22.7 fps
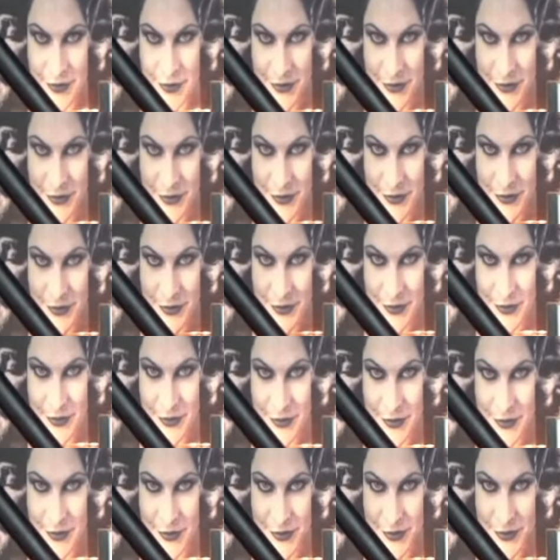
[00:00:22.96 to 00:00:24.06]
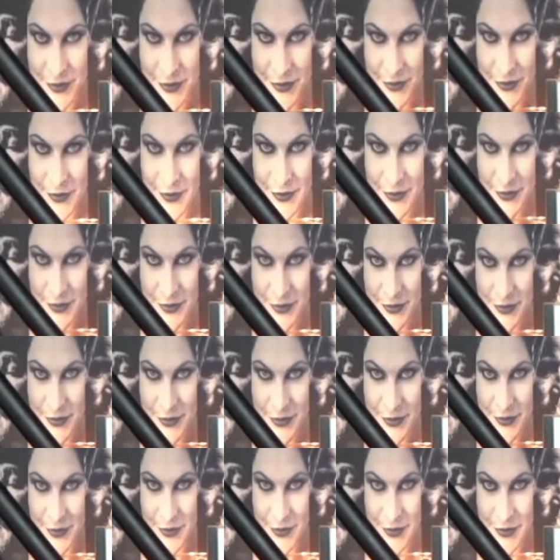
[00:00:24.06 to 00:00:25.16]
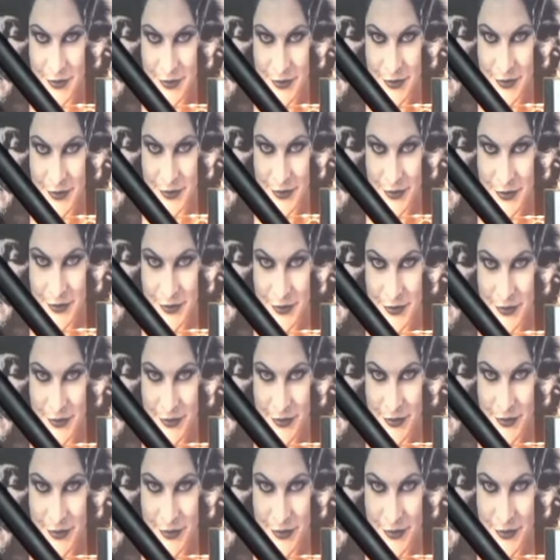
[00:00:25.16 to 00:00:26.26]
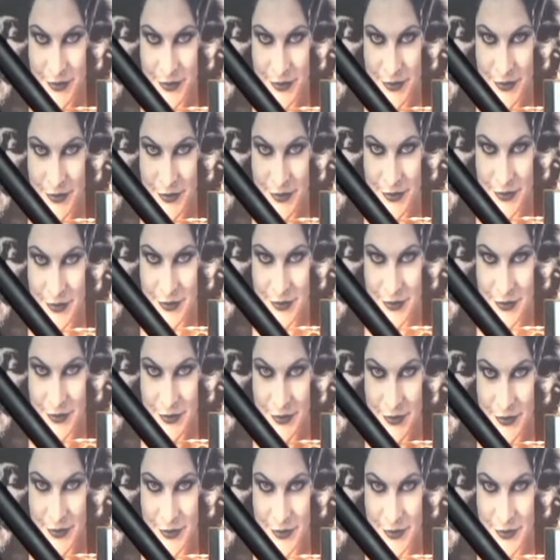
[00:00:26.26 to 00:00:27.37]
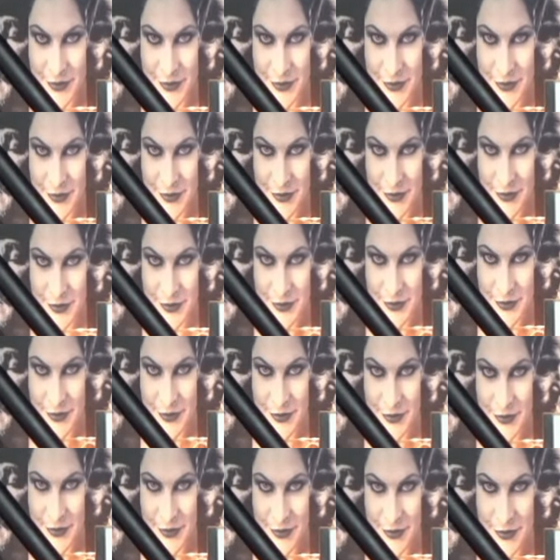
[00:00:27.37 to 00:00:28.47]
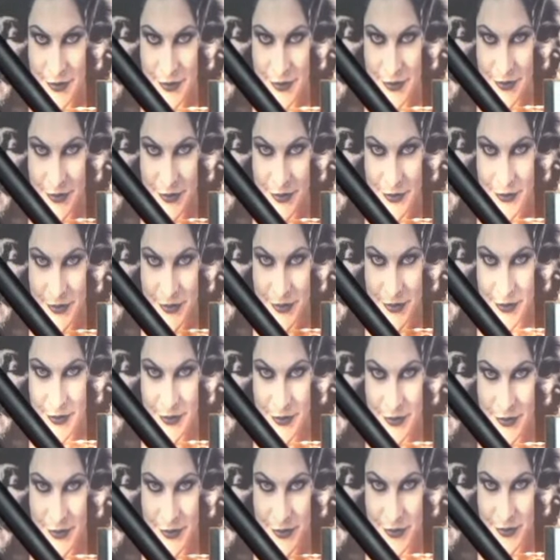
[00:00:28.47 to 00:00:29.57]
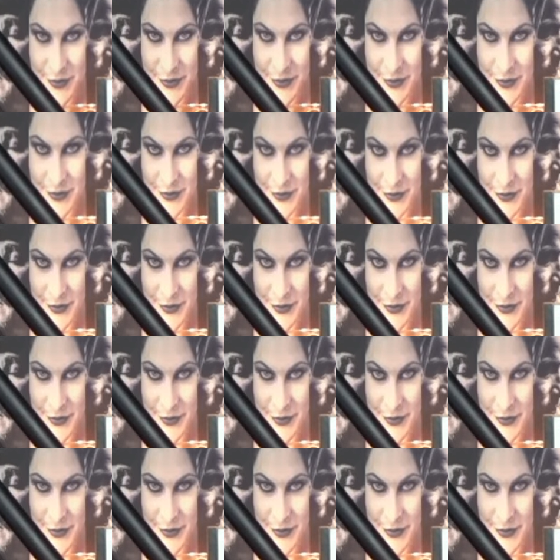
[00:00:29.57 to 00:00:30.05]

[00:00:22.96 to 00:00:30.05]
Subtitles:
This person isn't speaking.